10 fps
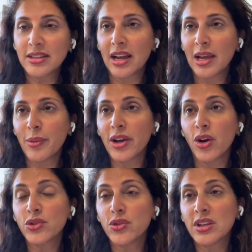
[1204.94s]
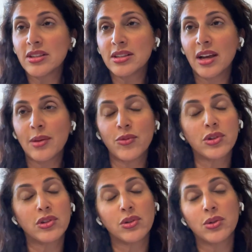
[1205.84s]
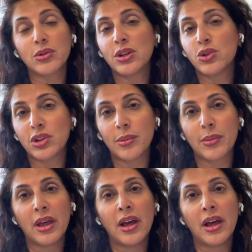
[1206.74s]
the time. I also think it's a time for clinical leadership.